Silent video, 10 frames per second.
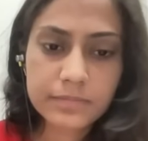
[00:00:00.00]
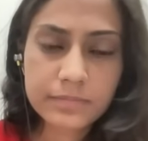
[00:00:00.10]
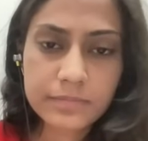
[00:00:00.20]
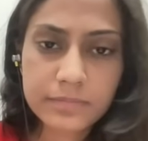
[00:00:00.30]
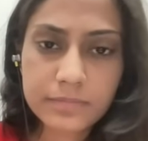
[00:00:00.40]

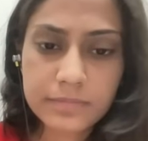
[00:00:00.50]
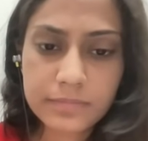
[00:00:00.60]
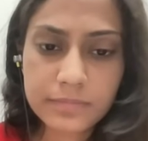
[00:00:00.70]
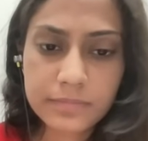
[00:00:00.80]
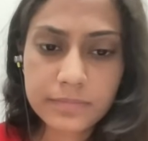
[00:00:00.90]

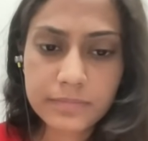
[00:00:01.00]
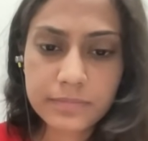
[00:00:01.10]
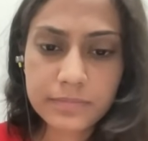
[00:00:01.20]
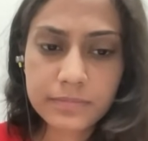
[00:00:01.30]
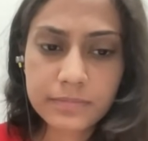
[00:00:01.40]

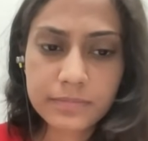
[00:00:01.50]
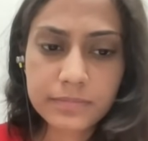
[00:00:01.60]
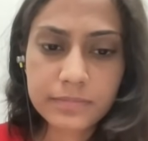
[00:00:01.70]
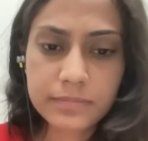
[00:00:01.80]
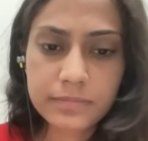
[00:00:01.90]

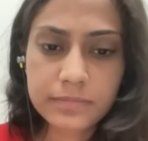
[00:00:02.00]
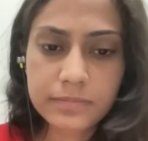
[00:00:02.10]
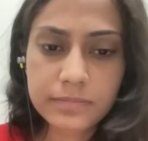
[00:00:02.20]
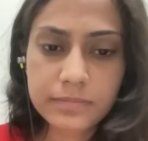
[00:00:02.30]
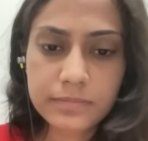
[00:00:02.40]

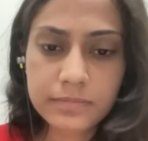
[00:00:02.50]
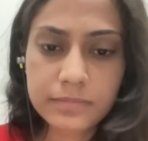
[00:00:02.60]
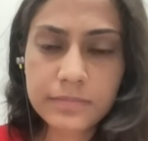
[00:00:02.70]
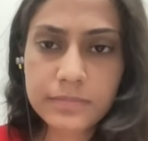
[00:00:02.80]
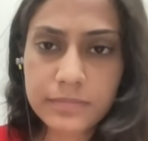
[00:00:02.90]

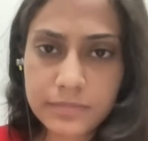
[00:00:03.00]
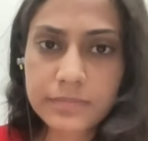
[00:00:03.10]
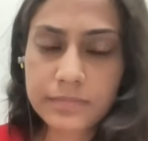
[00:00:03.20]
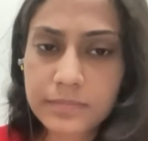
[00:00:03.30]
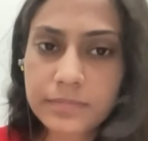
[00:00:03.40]

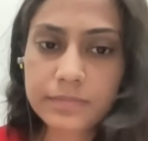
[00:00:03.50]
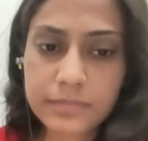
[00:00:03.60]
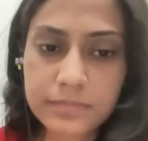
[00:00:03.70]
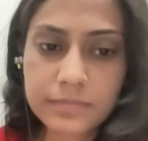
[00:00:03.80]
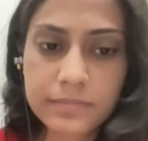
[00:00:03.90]

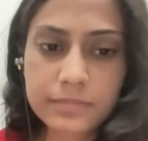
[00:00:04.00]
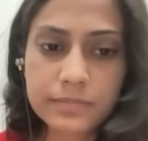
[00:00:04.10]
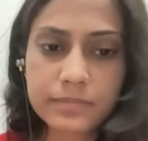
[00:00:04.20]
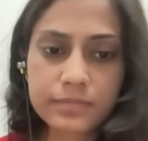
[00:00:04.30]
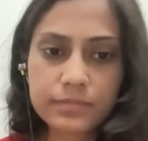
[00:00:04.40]

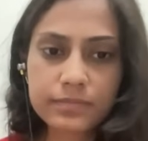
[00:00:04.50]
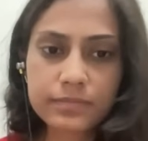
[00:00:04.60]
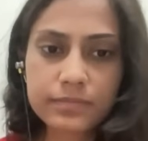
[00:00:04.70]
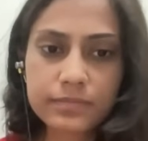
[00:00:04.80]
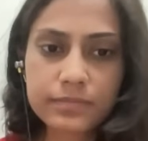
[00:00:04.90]

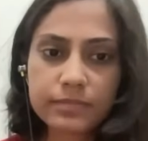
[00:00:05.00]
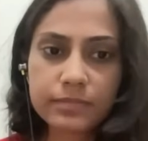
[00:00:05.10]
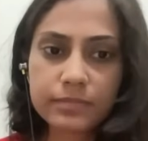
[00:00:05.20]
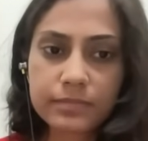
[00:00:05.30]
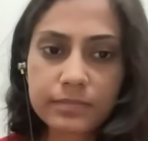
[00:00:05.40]

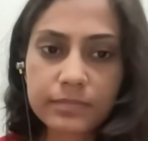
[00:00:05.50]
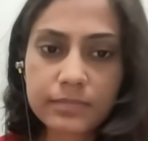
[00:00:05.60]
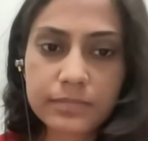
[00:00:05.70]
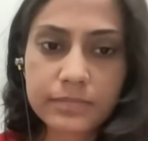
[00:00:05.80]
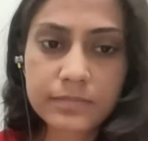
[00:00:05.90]

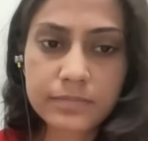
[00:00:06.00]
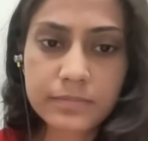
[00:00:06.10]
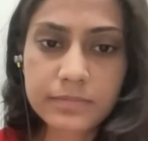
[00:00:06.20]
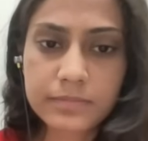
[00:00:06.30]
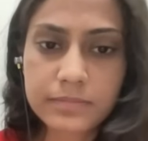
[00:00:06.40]

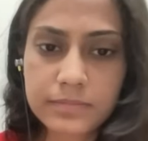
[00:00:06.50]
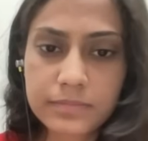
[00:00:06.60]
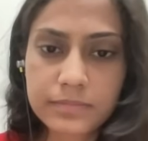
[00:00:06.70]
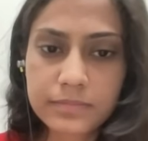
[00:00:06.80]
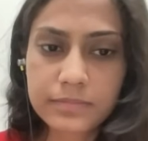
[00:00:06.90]

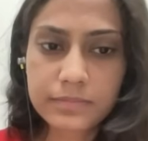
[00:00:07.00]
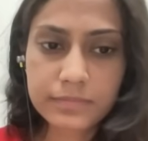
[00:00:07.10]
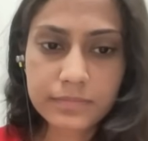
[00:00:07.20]
This person isn't speaking.